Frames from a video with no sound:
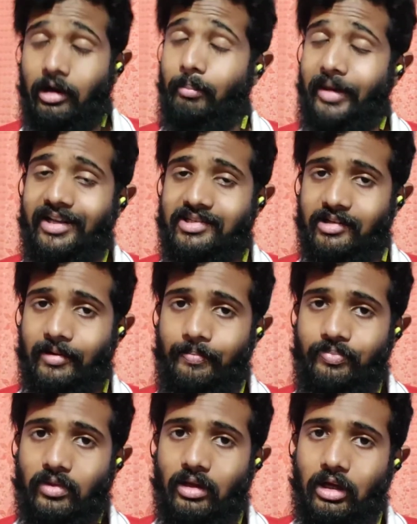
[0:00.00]
medicine.
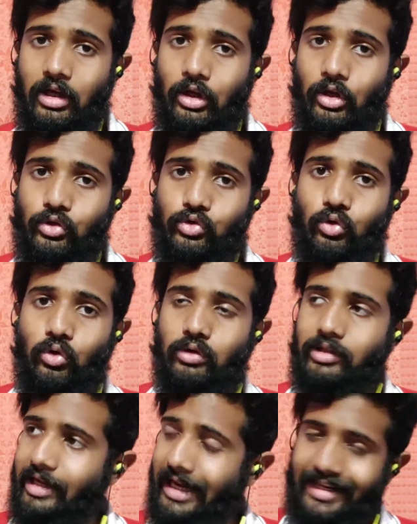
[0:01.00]
So
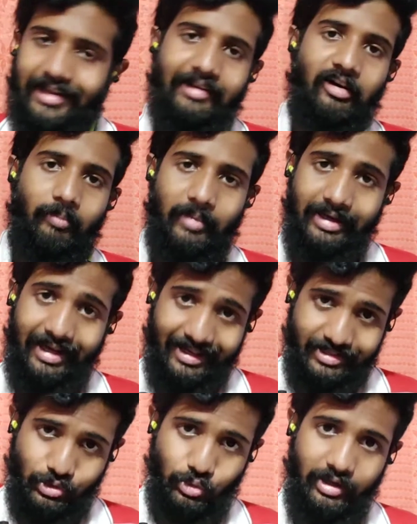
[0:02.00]
the Indian government
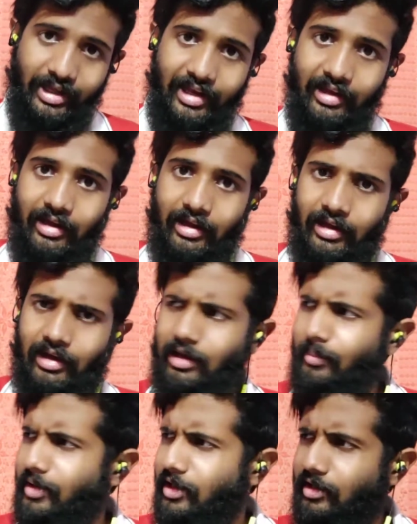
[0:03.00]
has today, I
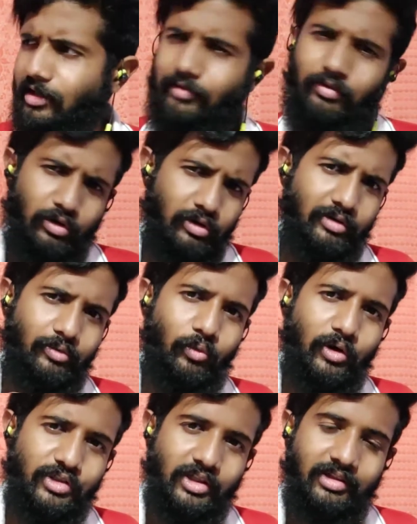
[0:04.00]
mean, if you're
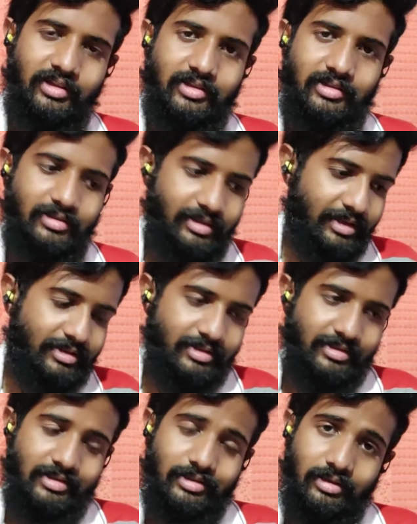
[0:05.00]
watching this,
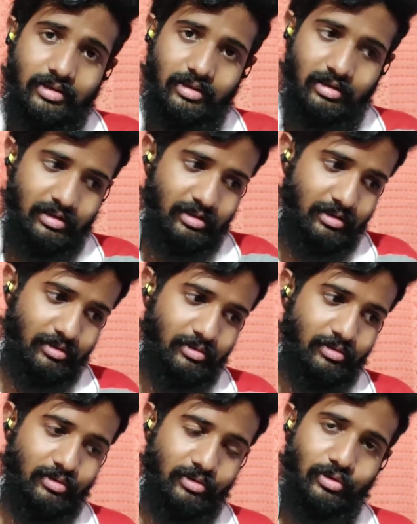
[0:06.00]
that's
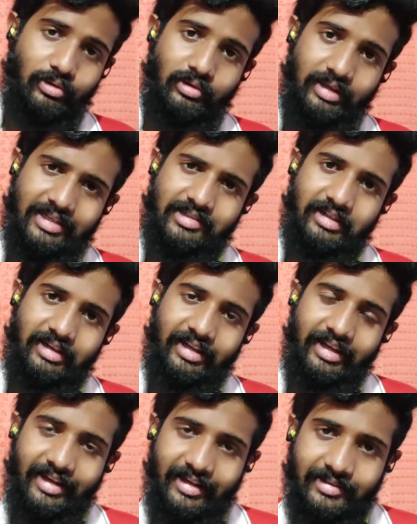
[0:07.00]

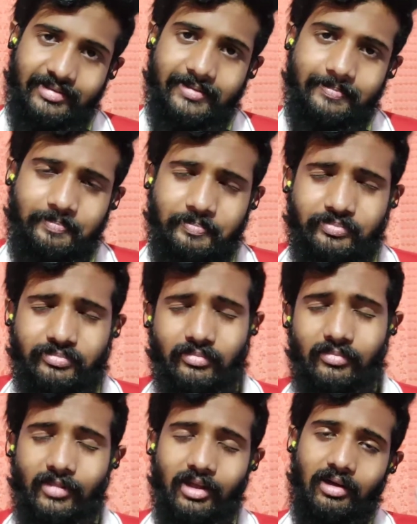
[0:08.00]
yesterday, I guess,
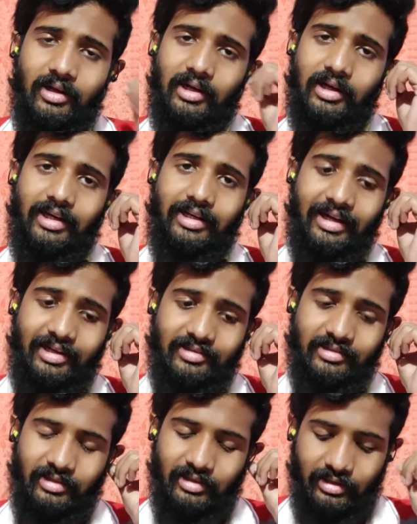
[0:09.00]
it has